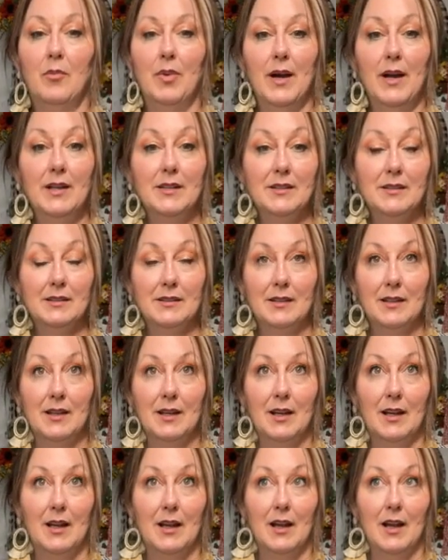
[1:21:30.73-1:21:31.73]
But
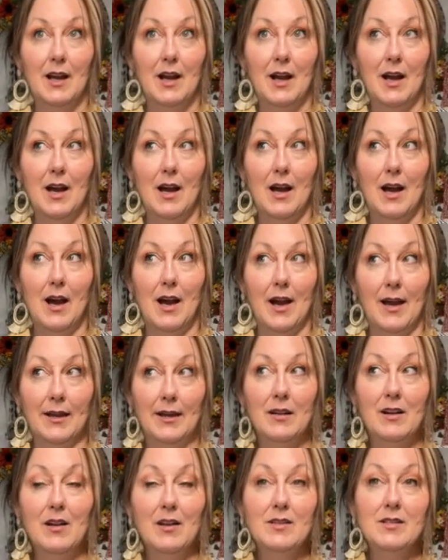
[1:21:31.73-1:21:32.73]
I
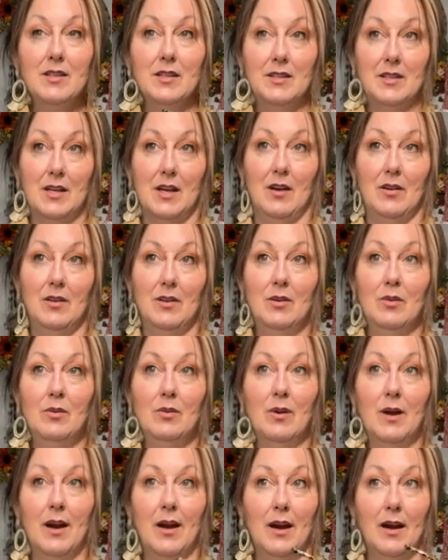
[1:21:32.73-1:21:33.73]
can honestly tell
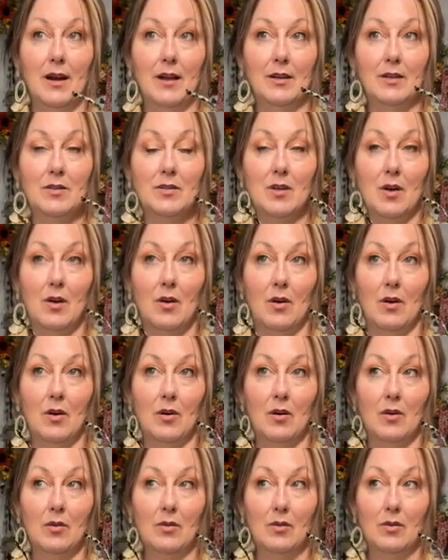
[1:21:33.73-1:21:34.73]
you, I
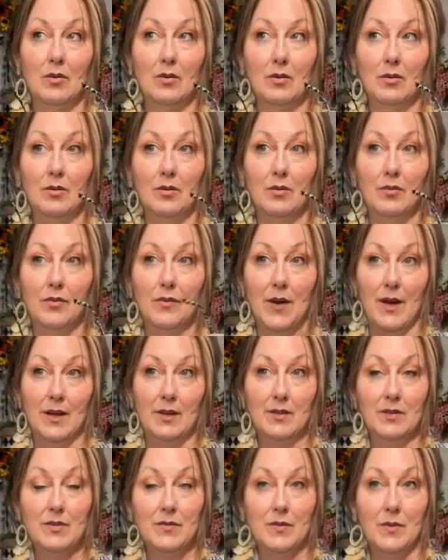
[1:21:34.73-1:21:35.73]
saw
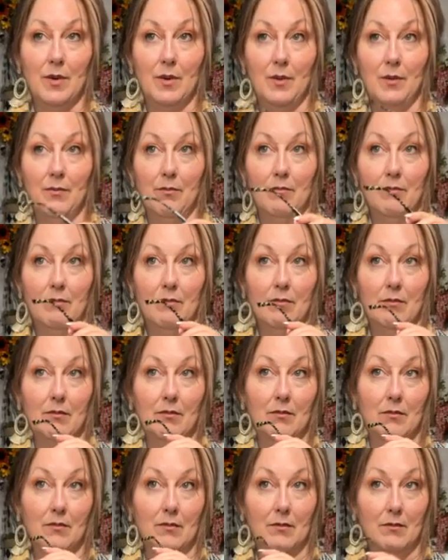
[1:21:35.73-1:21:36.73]
friends from
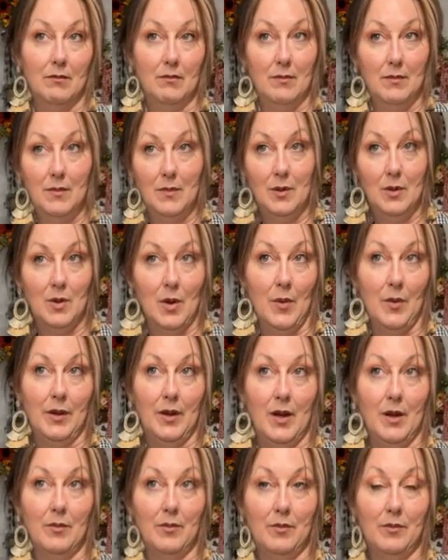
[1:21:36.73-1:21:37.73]

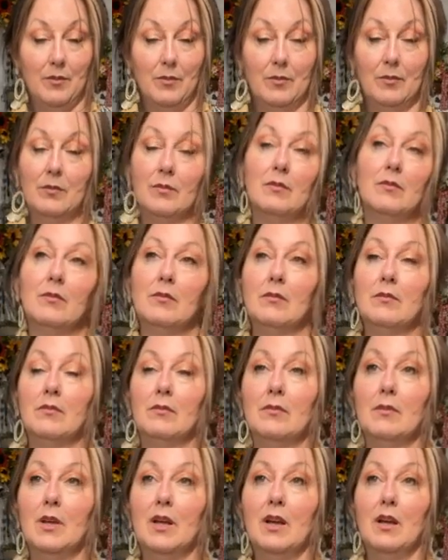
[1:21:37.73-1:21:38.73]
growing up.
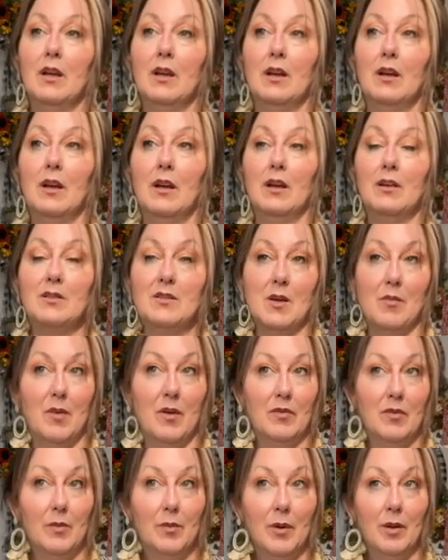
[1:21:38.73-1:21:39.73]

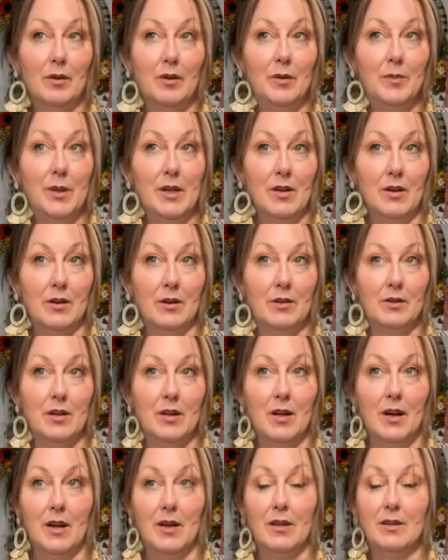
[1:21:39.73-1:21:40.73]
Some of them are a little bit younger
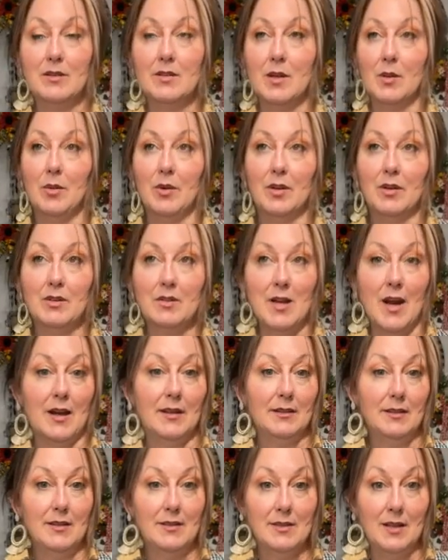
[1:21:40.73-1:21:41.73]
than I. Some are
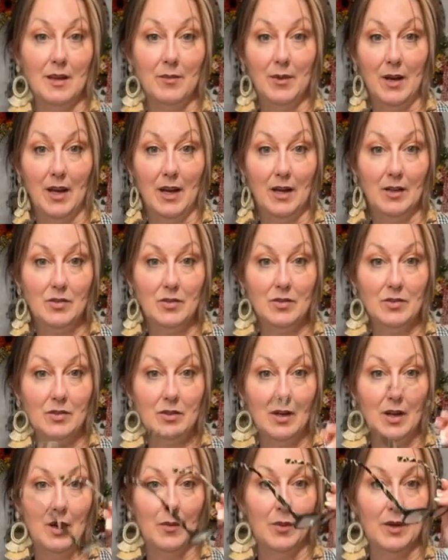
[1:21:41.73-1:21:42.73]
exactly the same
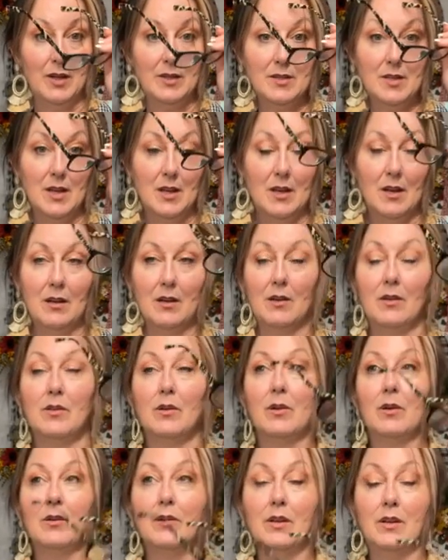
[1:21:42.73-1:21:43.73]
age. And when I say younger,
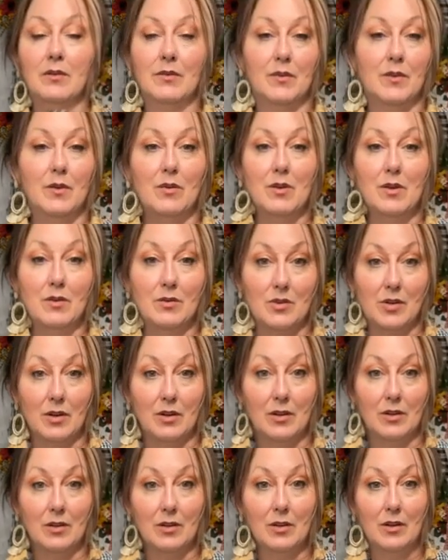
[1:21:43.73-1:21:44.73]
they're only a few years
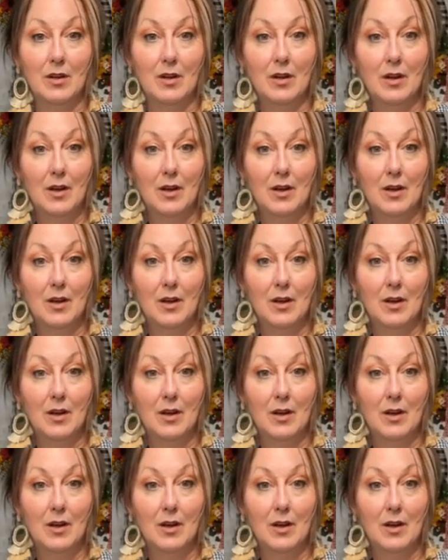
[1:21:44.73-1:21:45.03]
younger.